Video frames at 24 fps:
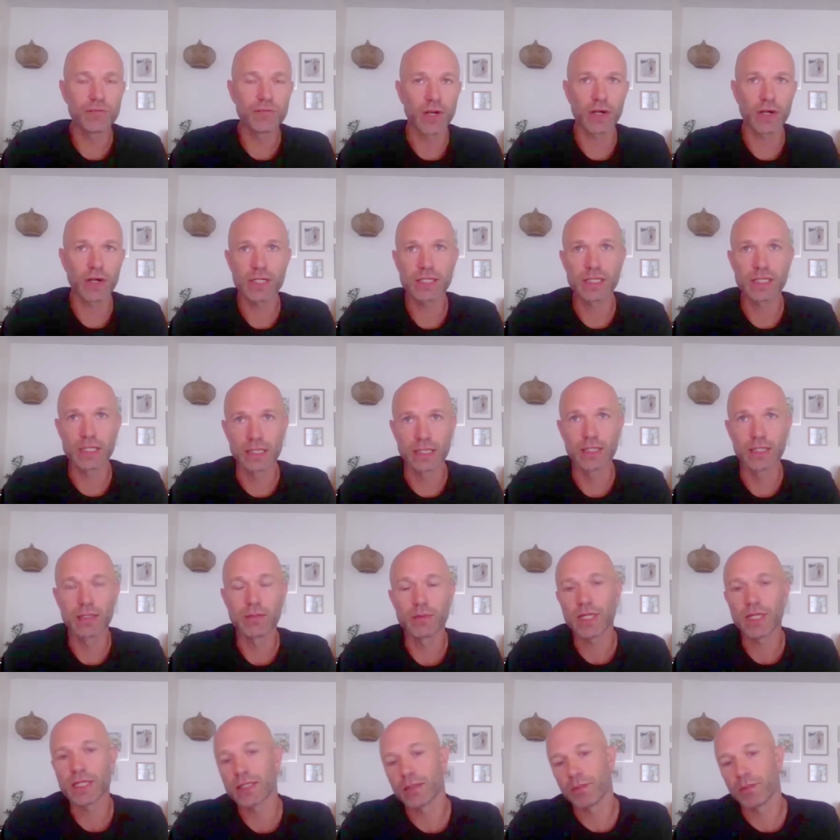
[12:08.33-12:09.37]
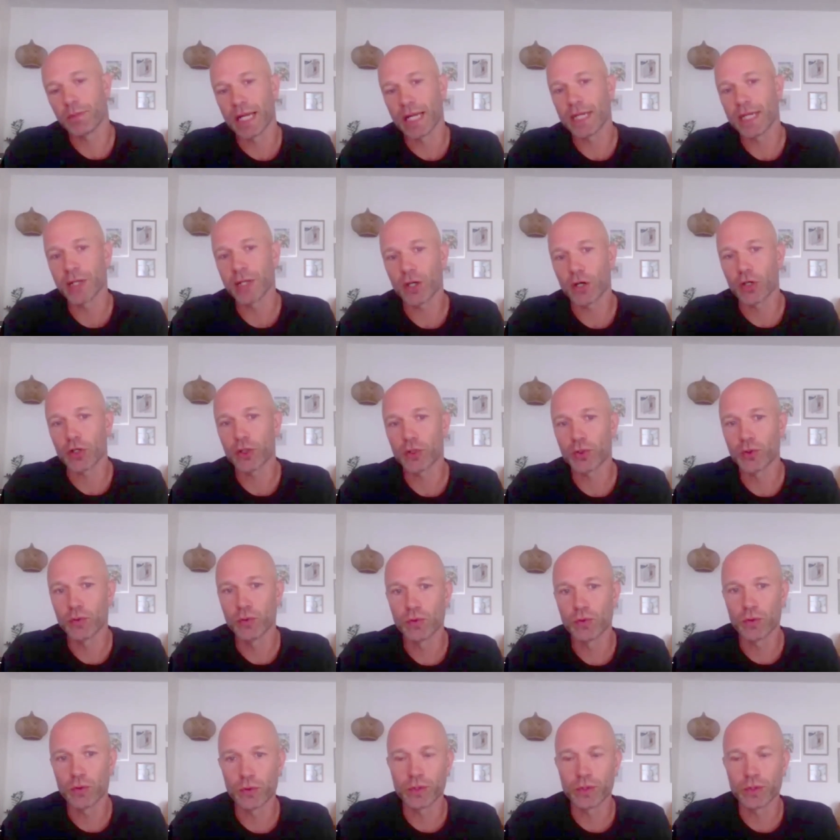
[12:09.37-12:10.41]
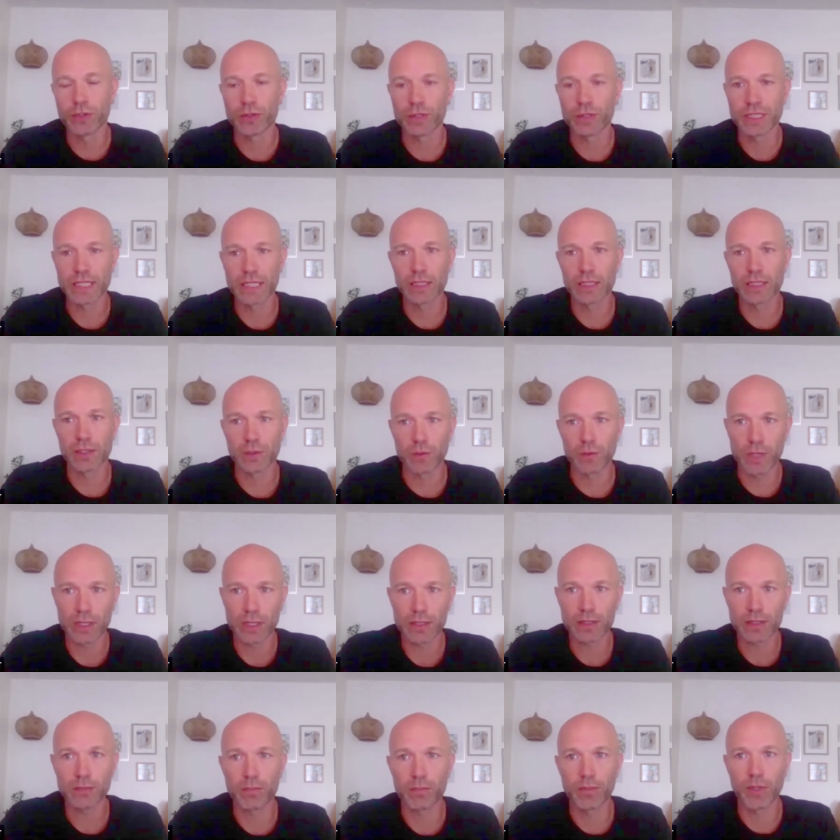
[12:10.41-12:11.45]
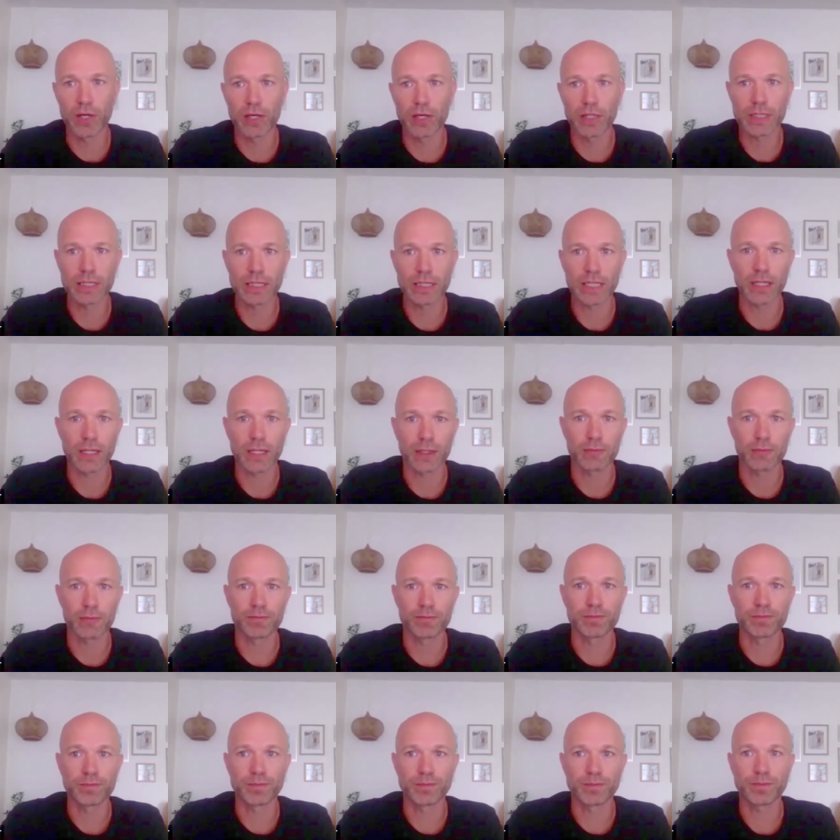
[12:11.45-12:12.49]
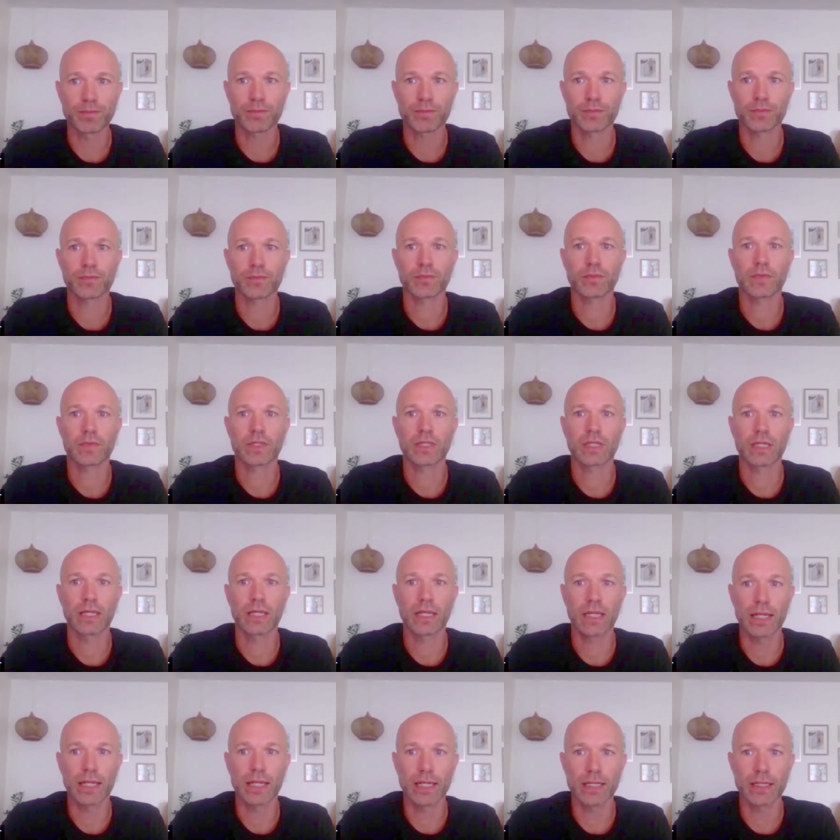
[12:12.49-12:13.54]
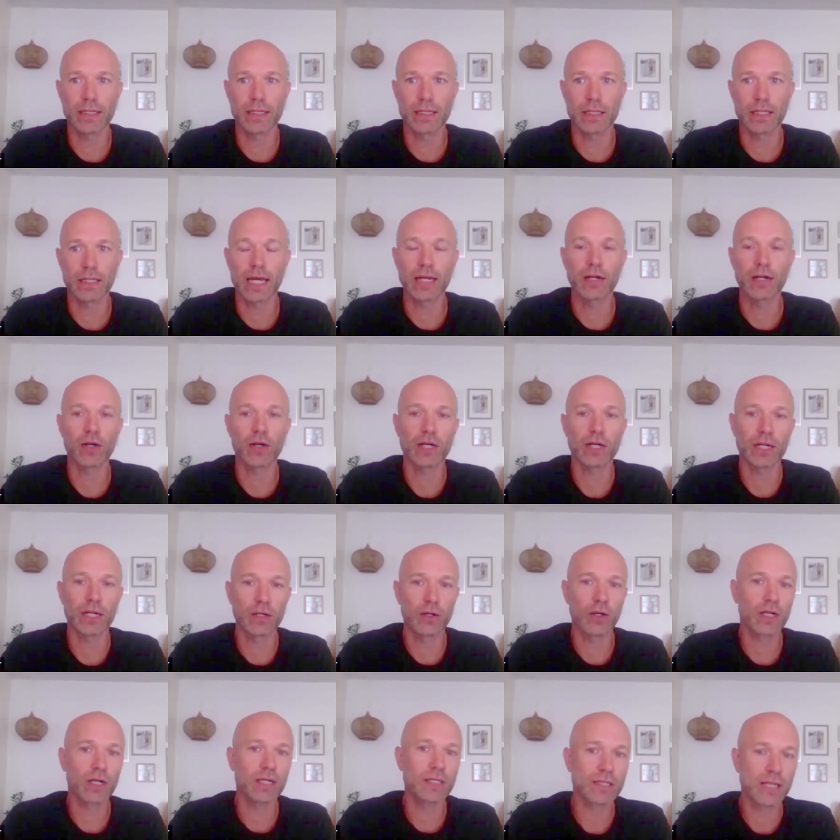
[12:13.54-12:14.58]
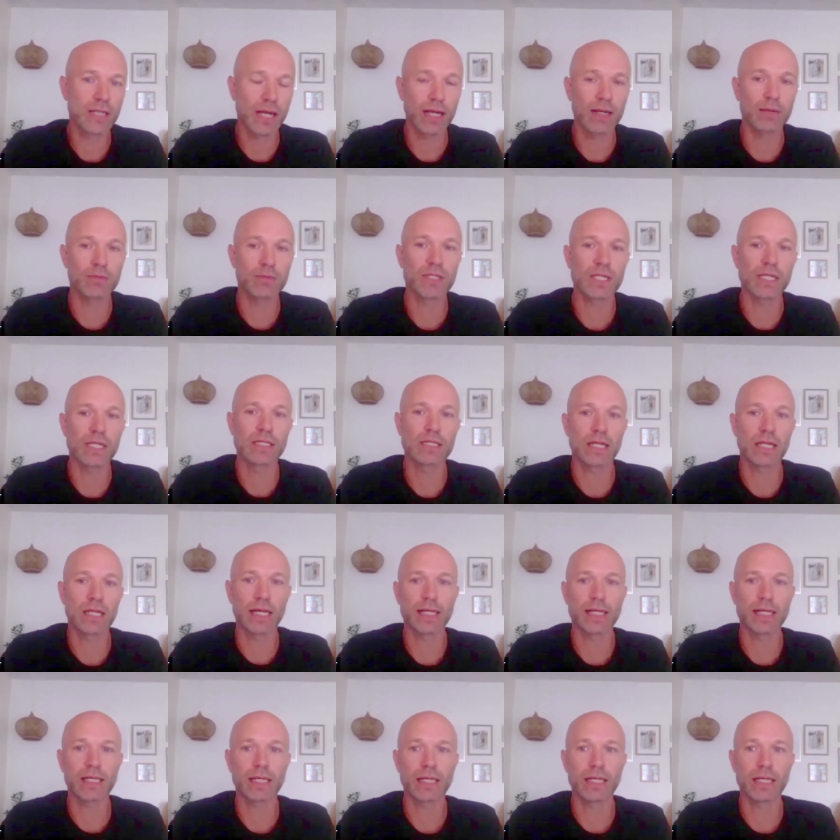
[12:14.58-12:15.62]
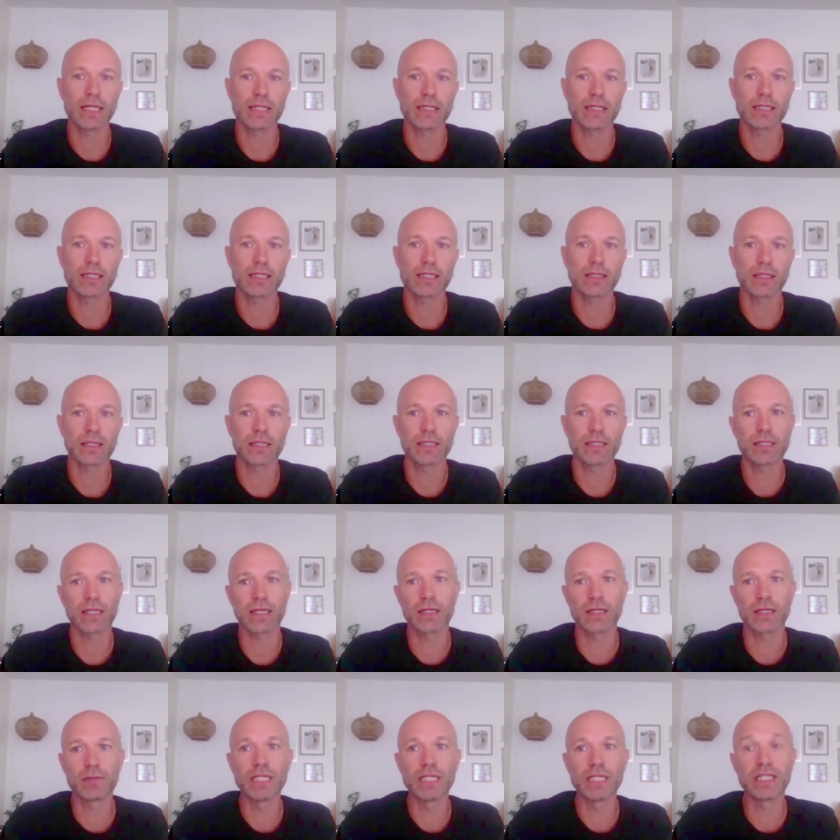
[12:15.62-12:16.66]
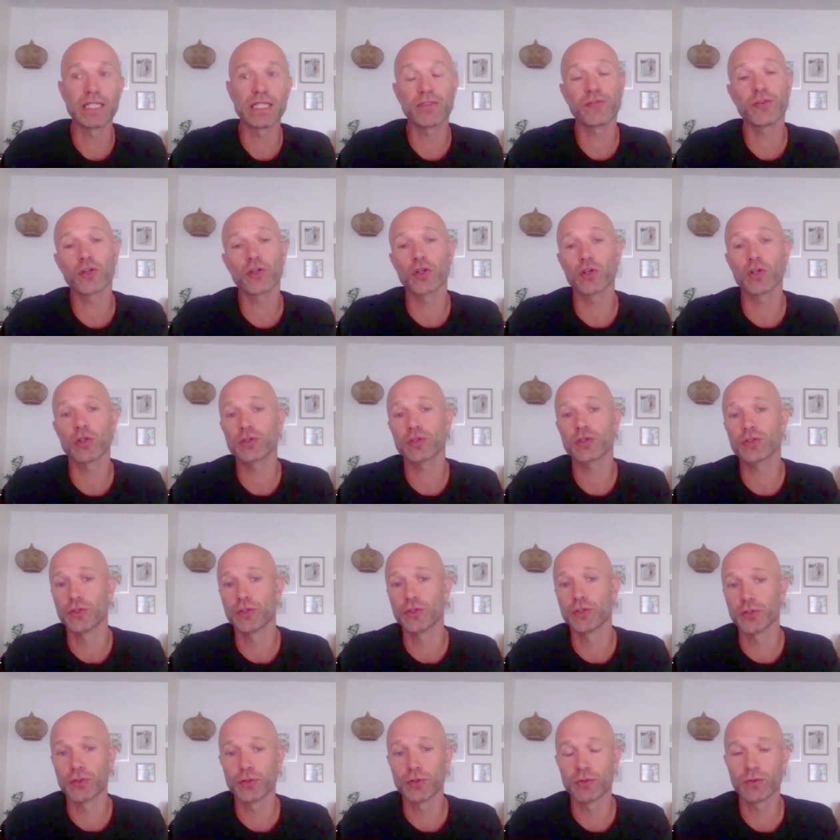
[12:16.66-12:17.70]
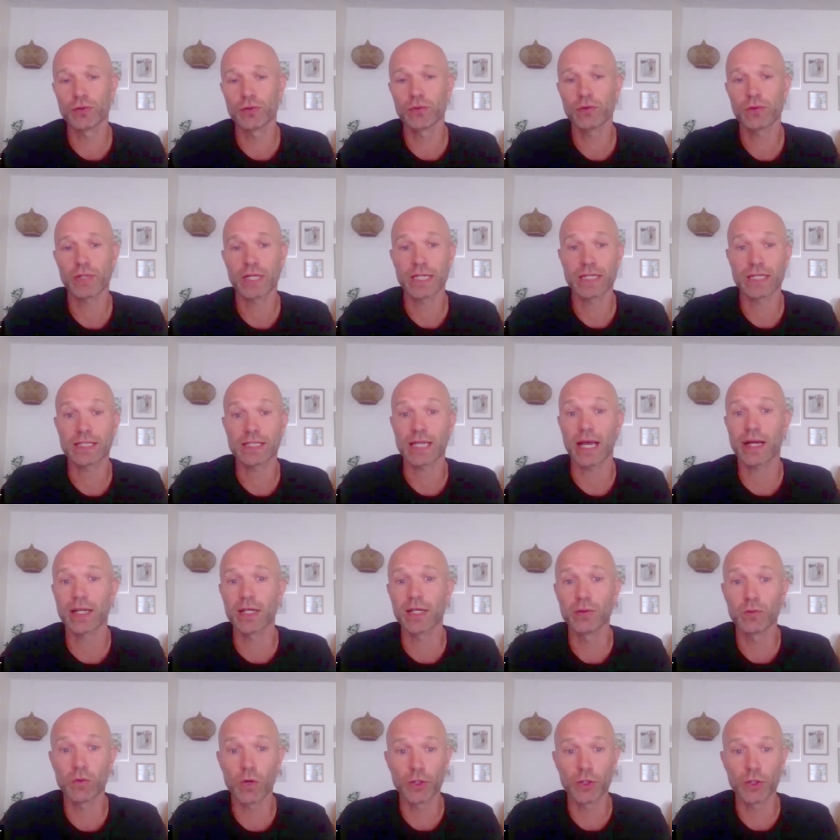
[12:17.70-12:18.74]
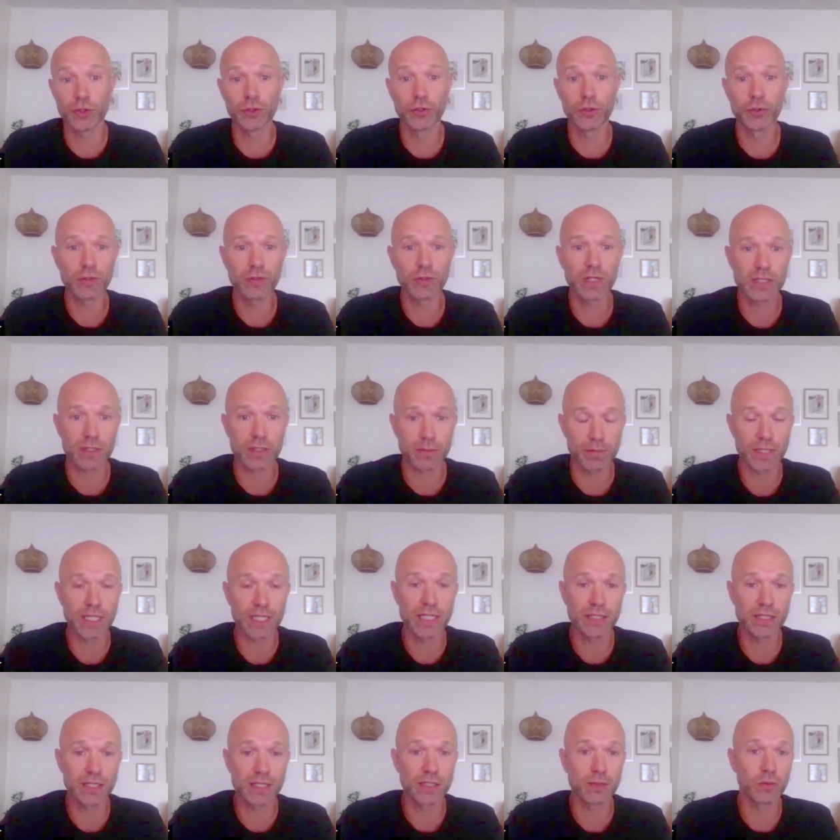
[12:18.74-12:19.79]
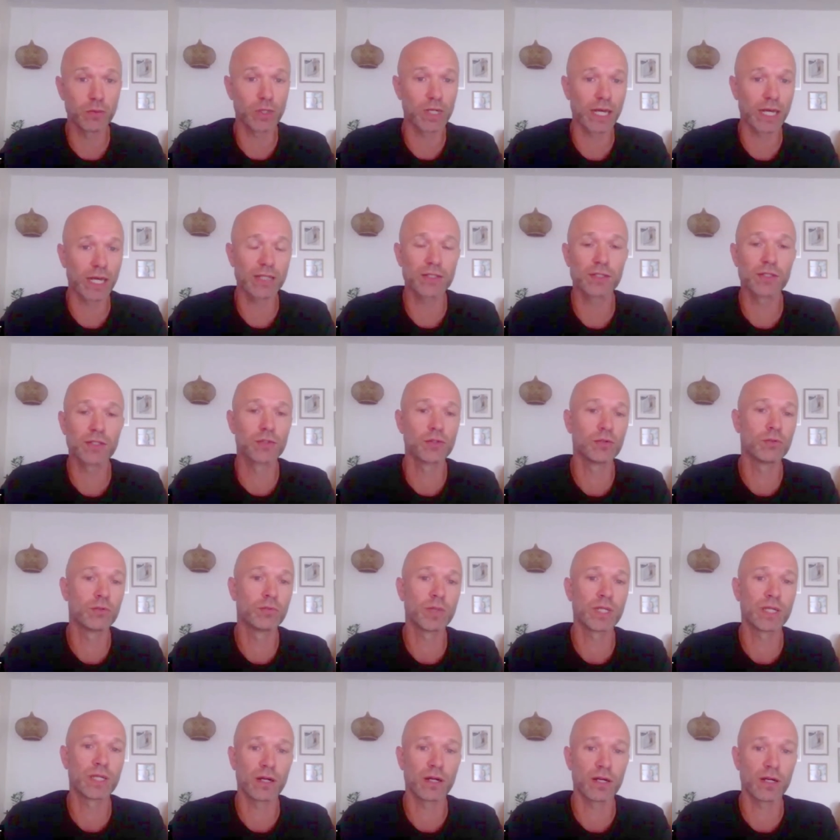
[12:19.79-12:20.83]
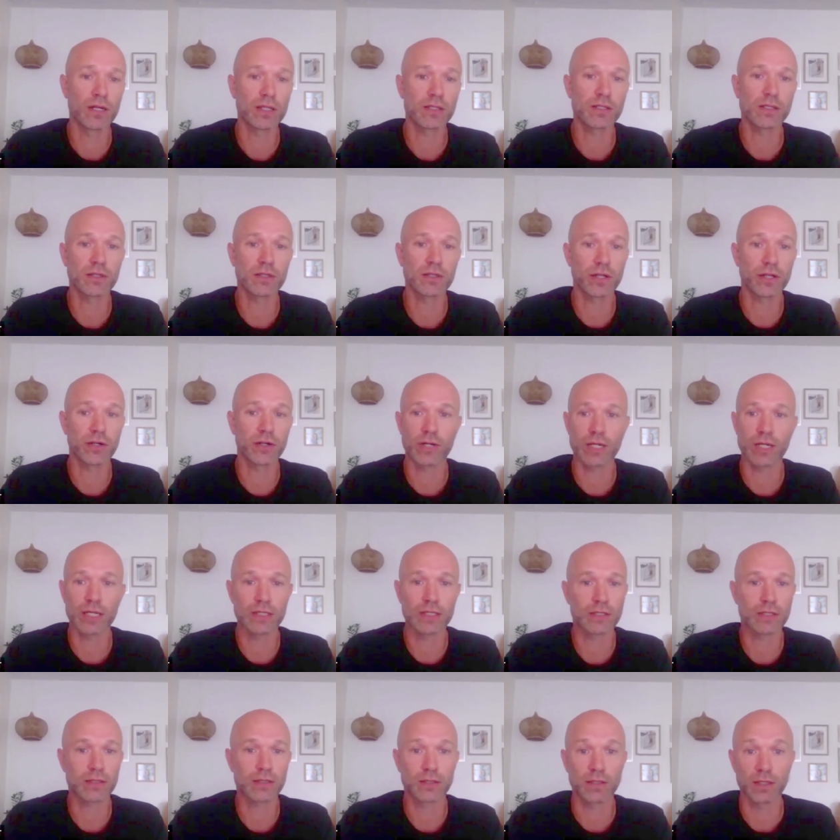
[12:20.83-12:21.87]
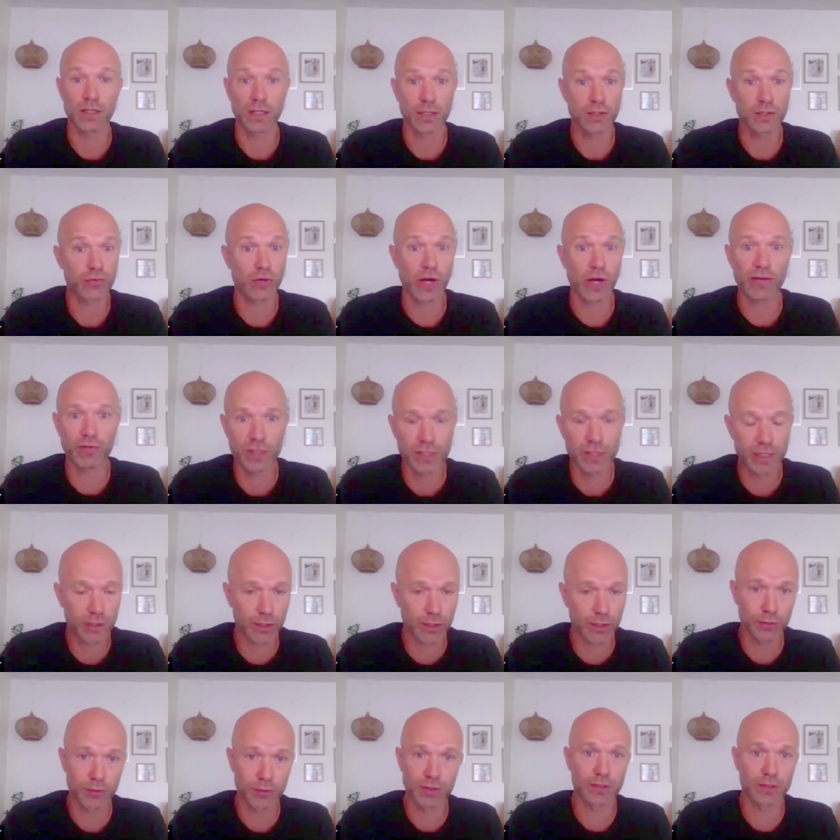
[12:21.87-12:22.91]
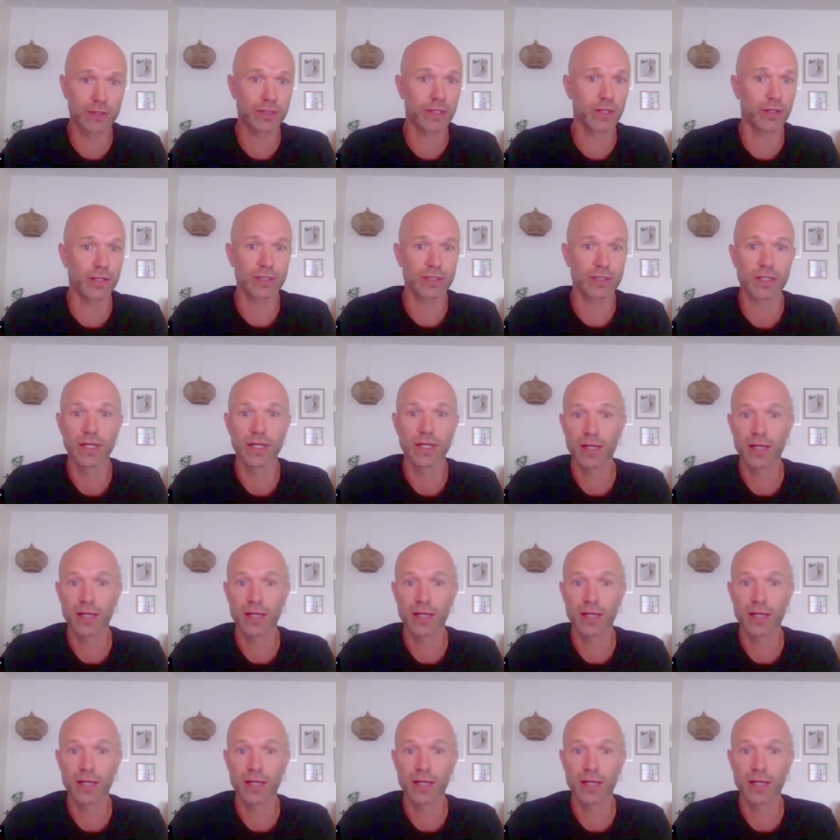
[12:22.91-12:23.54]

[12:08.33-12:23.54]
varies a little bit depending on who who you're dealing with, but. Um, in a lot, a lot of times it's like it's, it's, it can be difficult to do exactly what you as a pt would like to do because there is uh, travel included there's